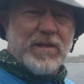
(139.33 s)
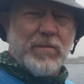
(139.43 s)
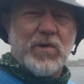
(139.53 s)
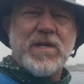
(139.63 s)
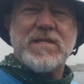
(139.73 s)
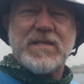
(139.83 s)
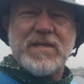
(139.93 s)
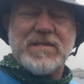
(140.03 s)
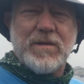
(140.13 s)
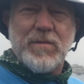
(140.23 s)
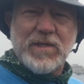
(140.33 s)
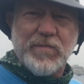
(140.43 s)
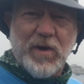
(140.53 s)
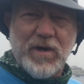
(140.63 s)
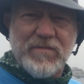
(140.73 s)
the marine system as
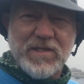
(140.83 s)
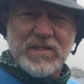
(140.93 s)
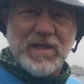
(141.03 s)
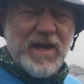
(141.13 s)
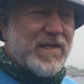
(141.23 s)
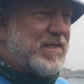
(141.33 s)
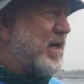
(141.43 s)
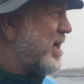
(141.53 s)
part of this class